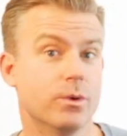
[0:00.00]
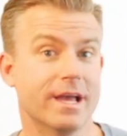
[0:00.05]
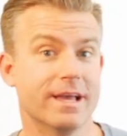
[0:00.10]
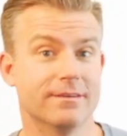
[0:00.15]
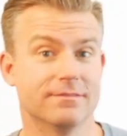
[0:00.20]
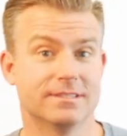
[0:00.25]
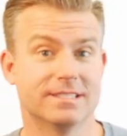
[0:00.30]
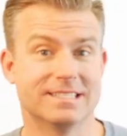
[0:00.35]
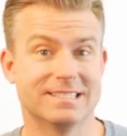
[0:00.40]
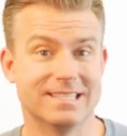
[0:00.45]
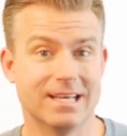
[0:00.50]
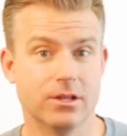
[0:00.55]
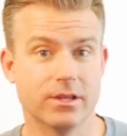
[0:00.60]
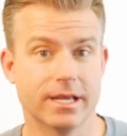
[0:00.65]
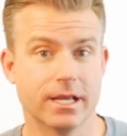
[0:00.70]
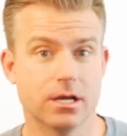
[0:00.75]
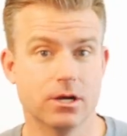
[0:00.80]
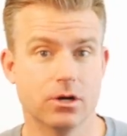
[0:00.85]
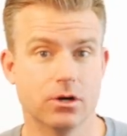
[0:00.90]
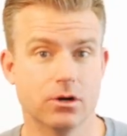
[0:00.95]
way of
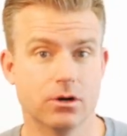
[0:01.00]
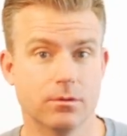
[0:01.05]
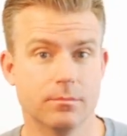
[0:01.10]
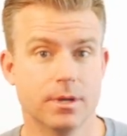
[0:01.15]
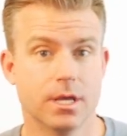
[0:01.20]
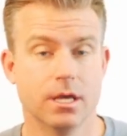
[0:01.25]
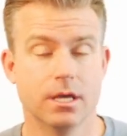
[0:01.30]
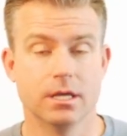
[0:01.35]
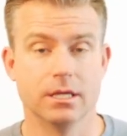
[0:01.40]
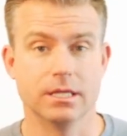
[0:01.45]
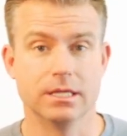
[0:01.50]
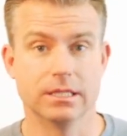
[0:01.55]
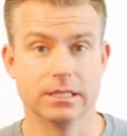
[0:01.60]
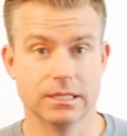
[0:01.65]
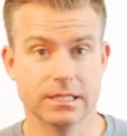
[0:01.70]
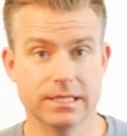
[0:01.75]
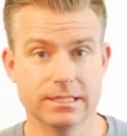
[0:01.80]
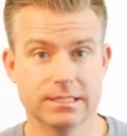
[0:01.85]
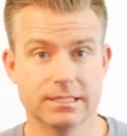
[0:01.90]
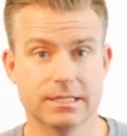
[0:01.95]
selling a home, you
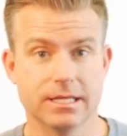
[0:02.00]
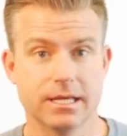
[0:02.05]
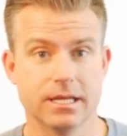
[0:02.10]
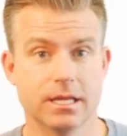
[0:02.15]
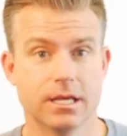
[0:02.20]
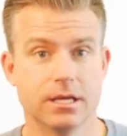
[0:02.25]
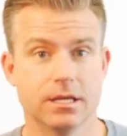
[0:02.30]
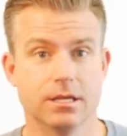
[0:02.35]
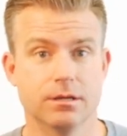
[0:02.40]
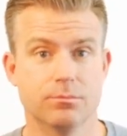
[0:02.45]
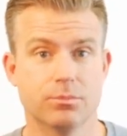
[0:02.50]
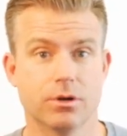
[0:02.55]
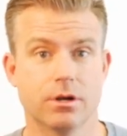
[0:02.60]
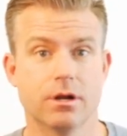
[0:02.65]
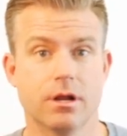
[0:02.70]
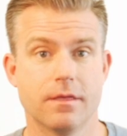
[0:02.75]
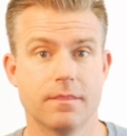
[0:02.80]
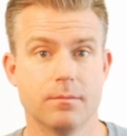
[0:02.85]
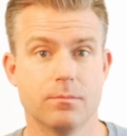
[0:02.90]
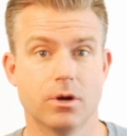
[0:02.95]
list it, you put it
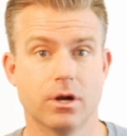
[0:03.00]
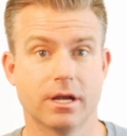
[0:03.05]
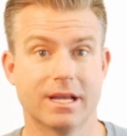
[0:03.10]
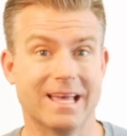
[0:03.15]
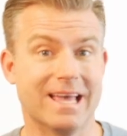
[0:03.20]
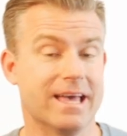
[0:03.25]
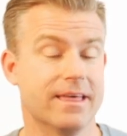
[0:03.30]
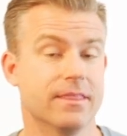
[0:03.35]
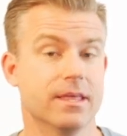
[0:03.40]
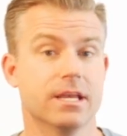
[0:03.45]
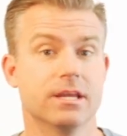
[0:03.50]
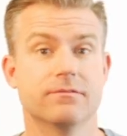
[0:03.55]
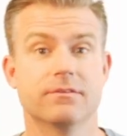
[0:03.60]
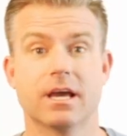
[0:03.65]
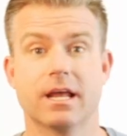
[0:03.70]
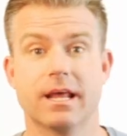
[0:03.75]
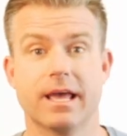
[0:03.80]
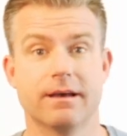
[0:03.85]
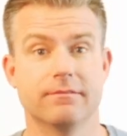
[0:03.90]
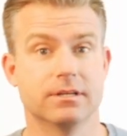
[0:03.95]
on the market, and then you've
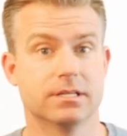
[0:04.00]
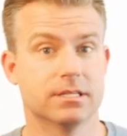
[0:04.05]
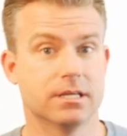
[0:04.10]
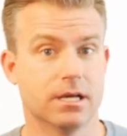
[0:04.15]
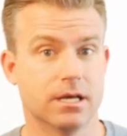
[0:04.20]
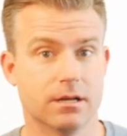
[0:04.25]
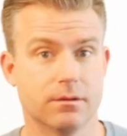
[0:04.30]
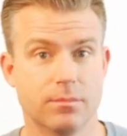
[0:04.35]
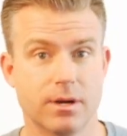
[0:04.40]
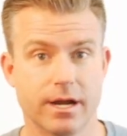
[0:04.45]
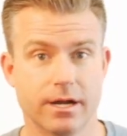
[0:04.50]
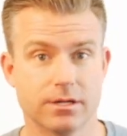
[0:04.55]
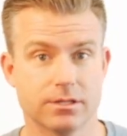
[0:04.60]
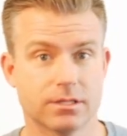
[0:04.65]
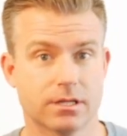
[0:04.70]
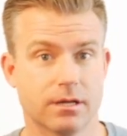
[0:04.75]
got to have a ton of buyers